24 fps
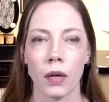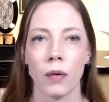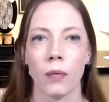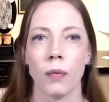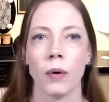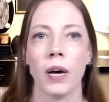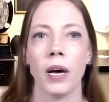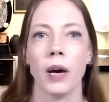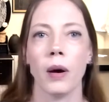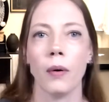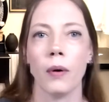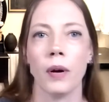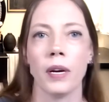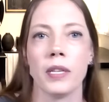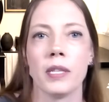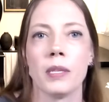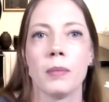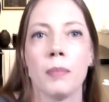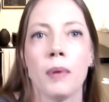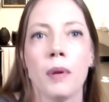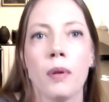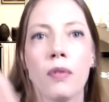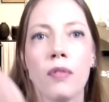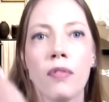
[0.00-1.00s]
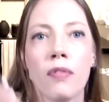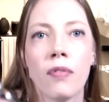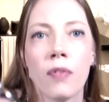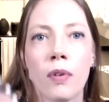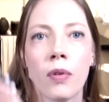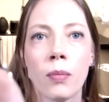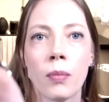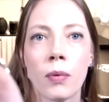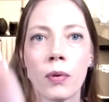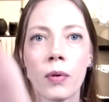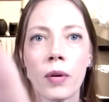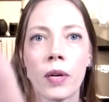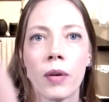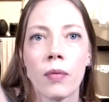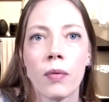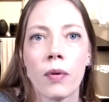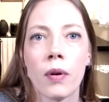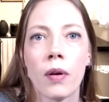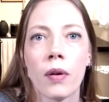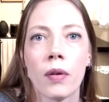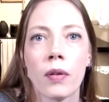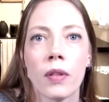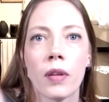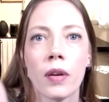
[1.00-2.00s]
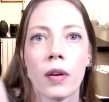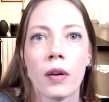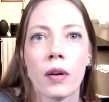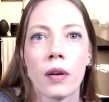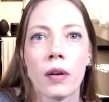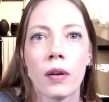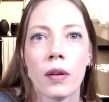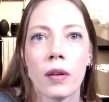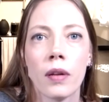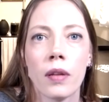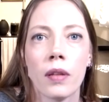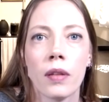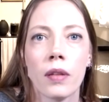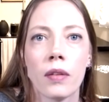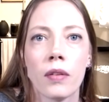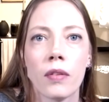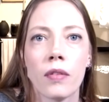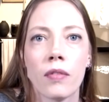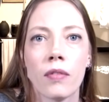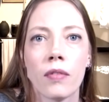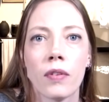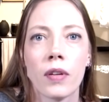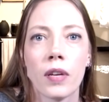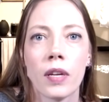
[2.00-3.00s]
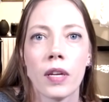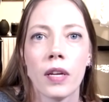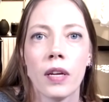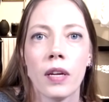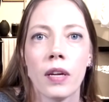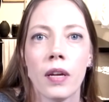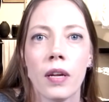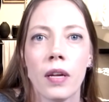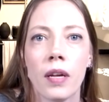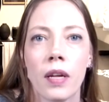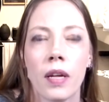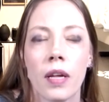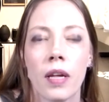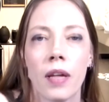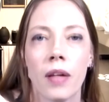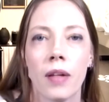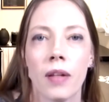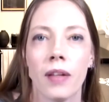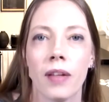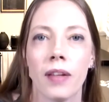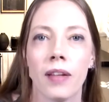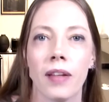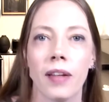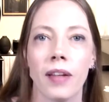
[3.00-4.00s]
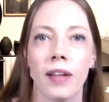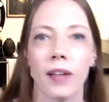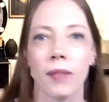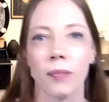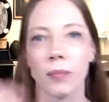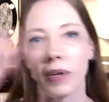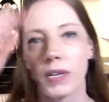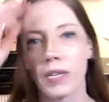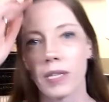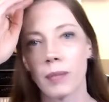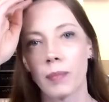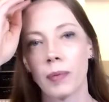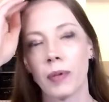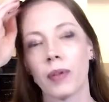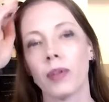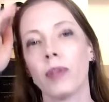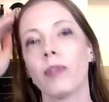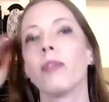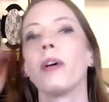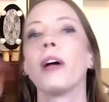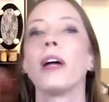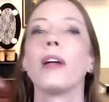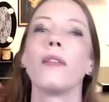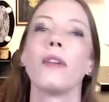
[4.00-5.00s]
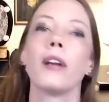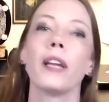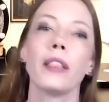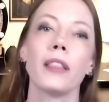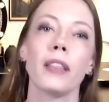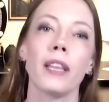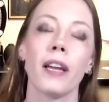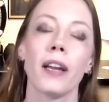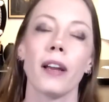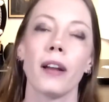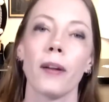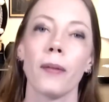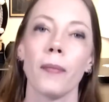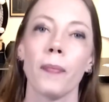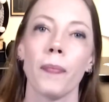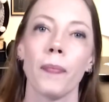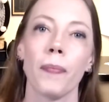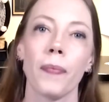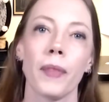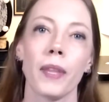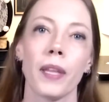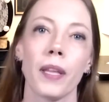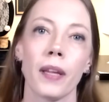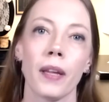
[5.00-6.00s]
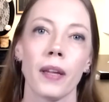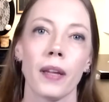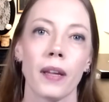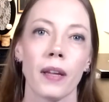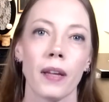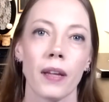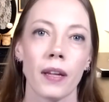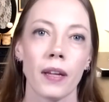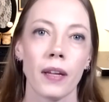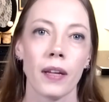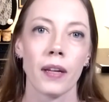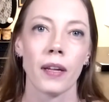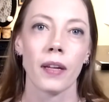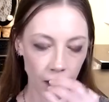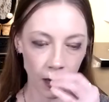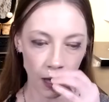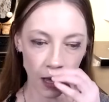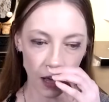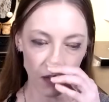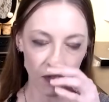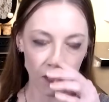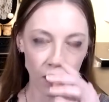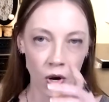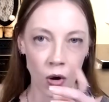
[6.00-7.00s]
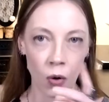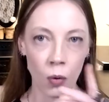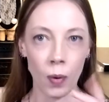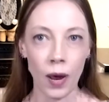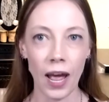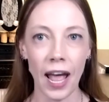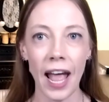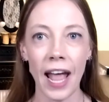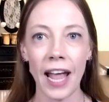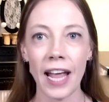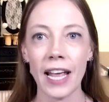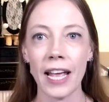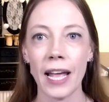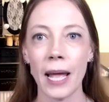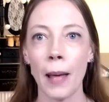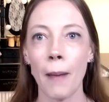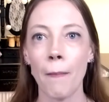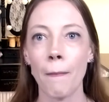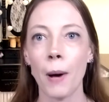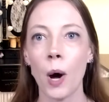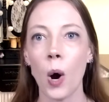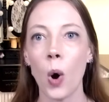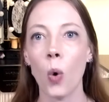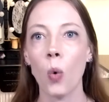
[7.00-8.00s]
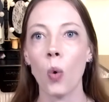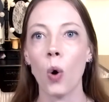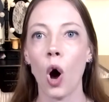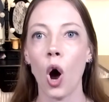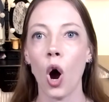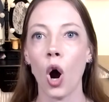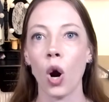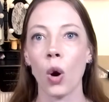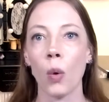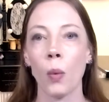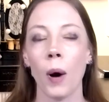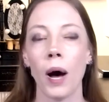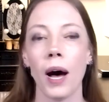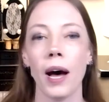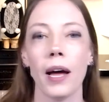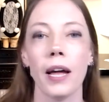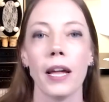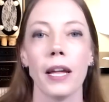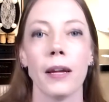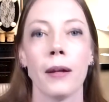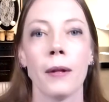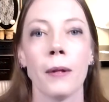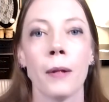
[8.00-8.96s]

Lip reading: Wow, I spelled Foamery wrong there. That's funny. But I spelled it right there. Foamory.